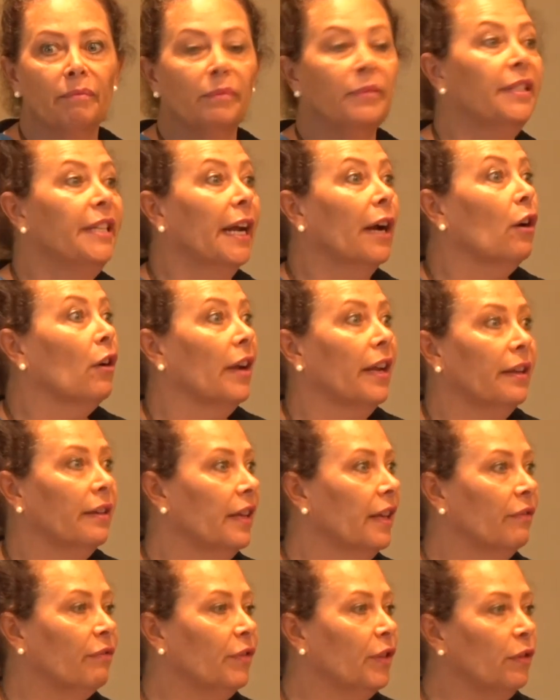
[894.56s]
dairy,
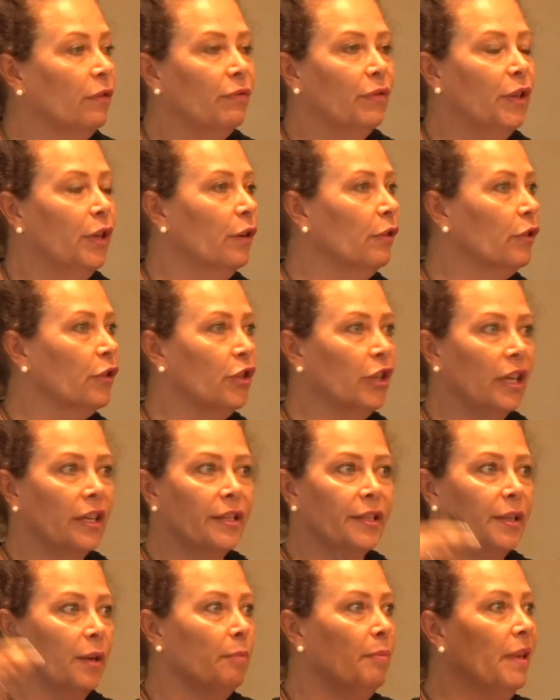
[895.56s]
if you're
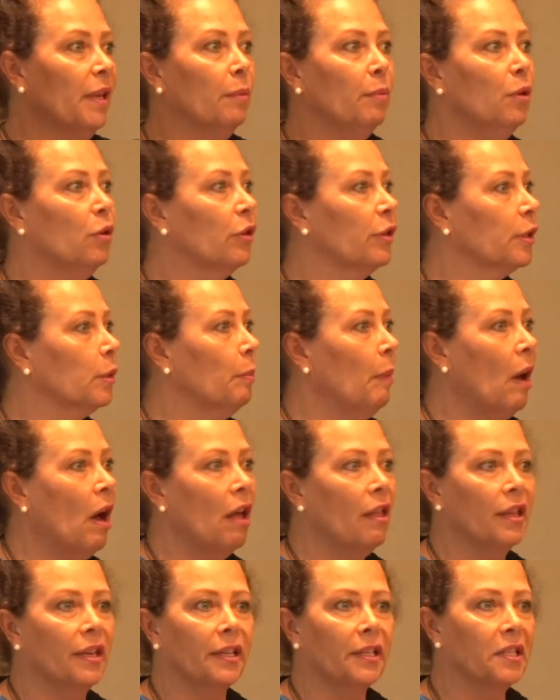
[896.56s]
just a big mucus
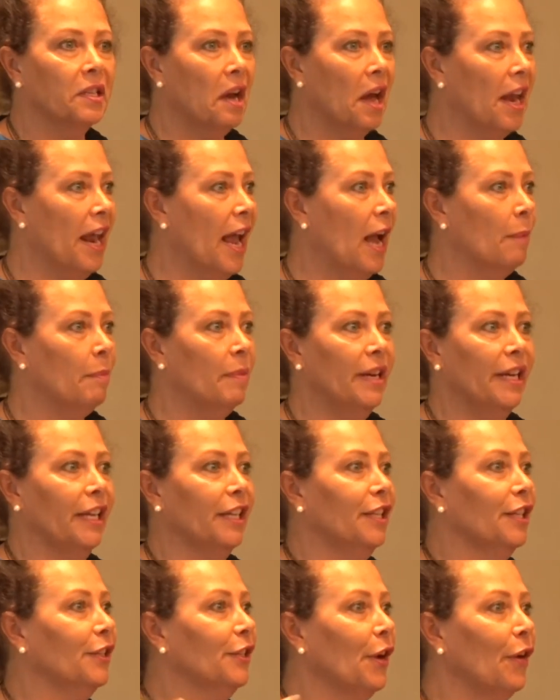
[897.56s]
ball and it's not happening
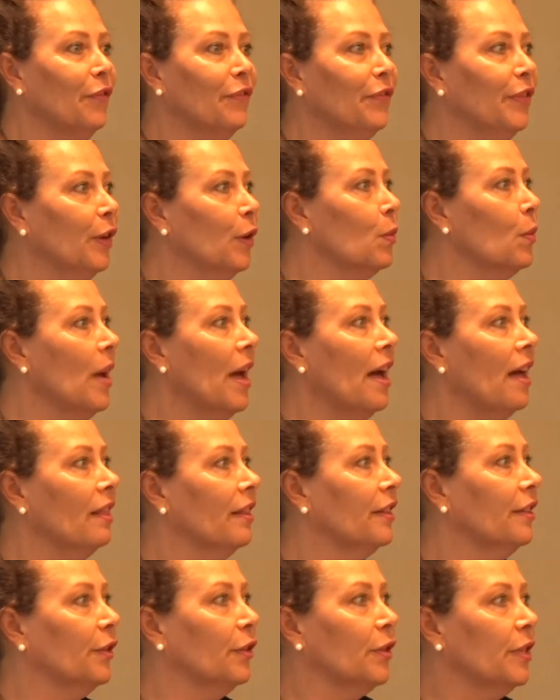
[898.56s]
and you don't feel well
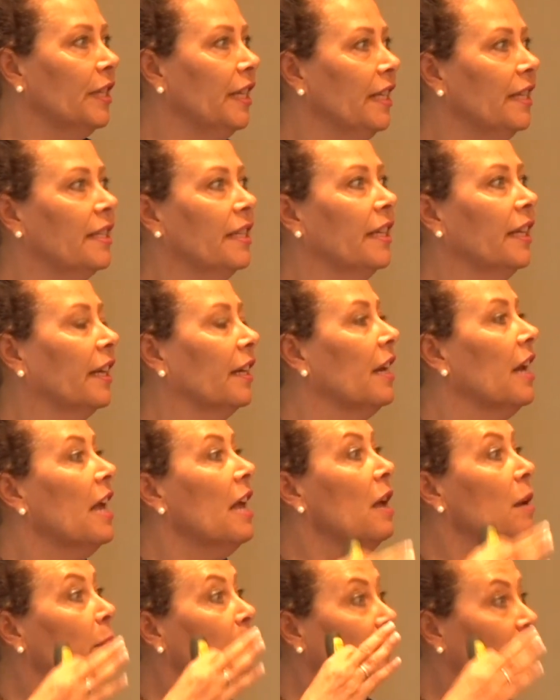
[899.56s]
and you're sneezing, and
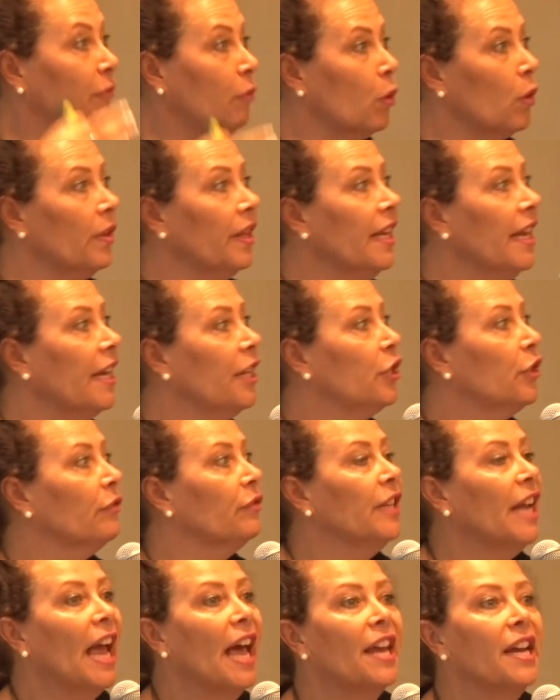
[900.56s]
before the age of
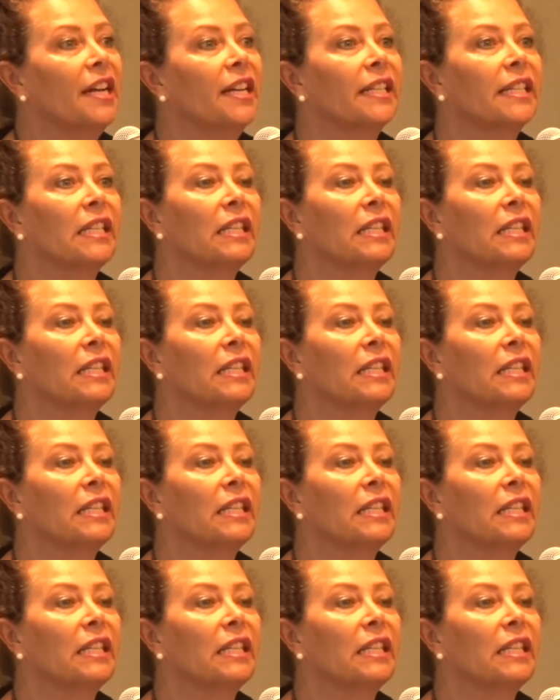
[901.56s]
10, it is